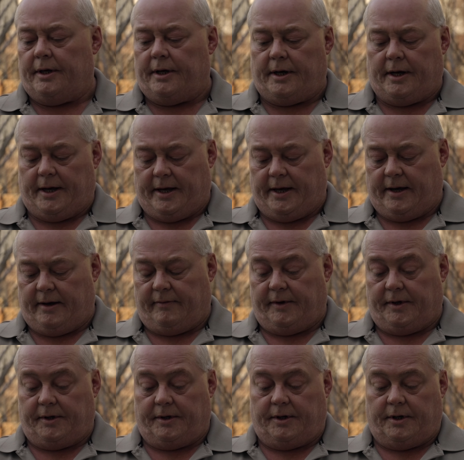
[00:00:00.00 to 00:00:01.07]
I have
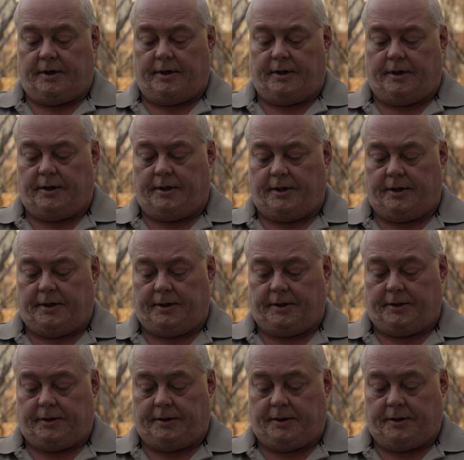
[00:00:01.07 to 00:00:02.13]
it
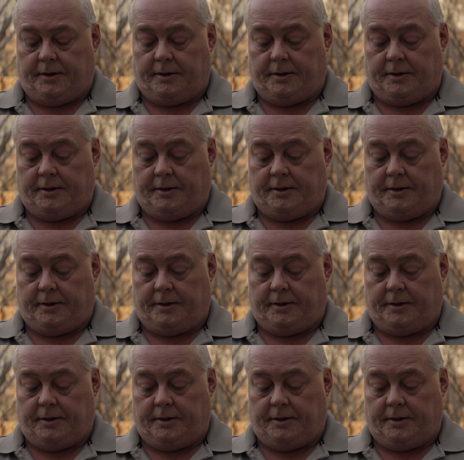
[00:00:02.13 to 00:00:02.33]
on